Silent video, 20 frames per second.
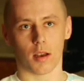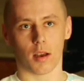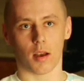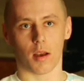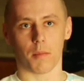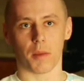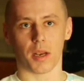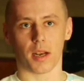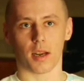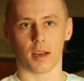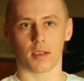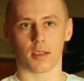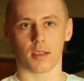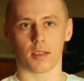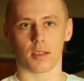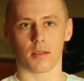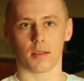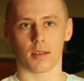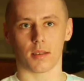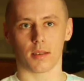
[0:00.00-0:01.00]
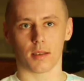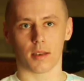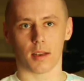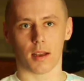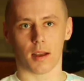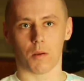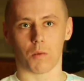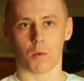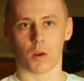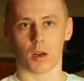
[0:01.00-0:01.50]
I mean,
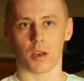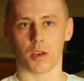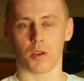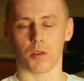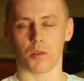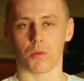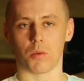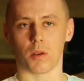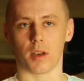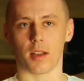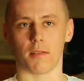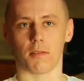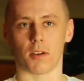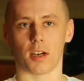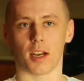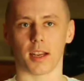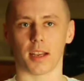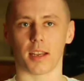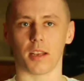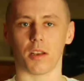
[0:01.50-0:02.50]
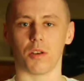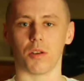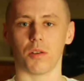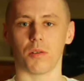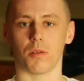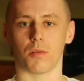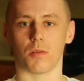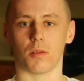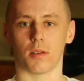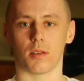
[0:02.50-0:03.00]
I want to do whatever I can
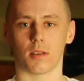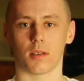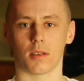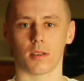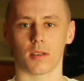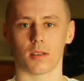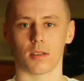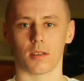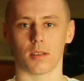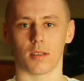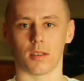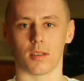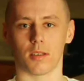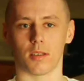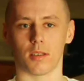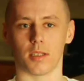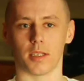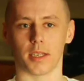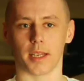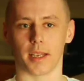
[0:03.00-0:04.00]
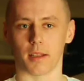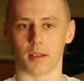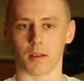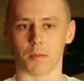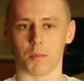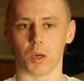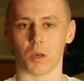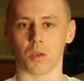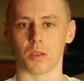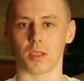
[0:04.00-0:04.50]
do to get the
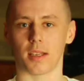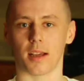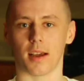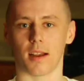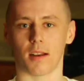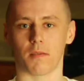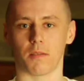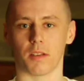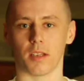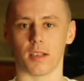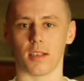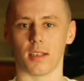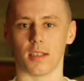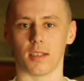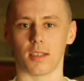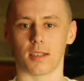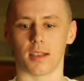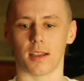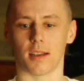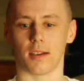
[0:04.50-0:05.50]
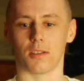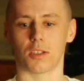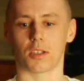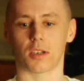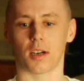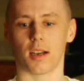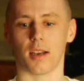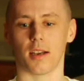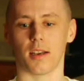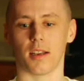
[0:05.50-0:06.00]
most out of it instead of
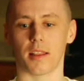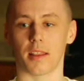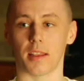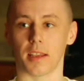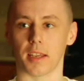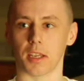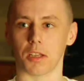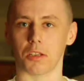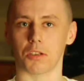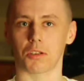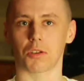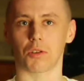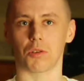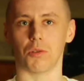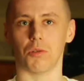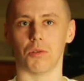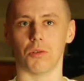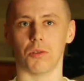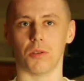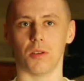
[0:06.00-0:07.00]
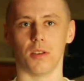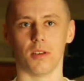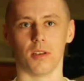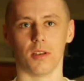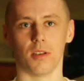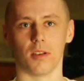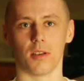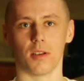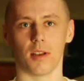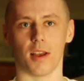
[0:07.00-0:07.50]
trying to think it's cool
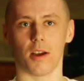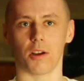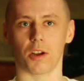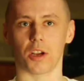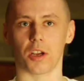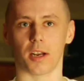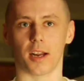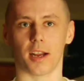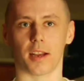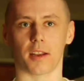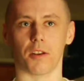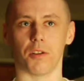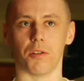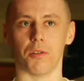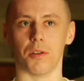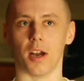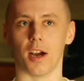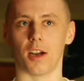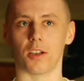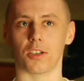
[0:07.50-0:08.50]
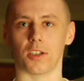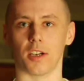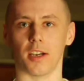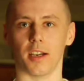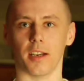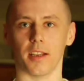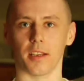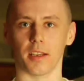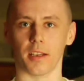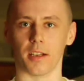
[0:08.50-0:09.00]
how good I can do not
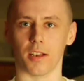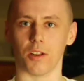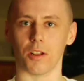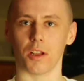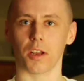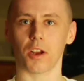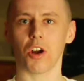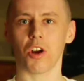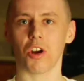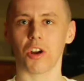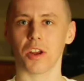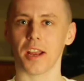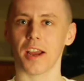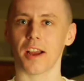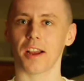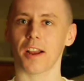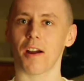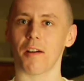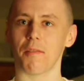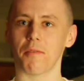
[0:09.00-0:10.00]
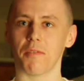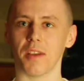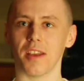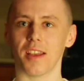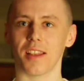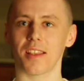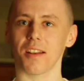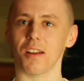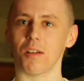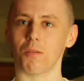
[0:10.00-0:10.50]
training. You know, like, oh yeah, I got
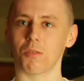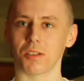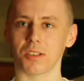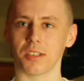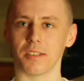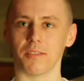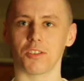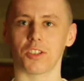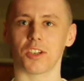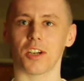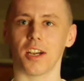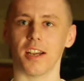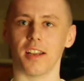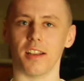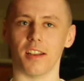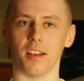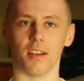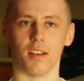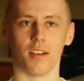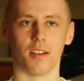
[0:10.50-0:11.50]
fifth and I wasn't even training.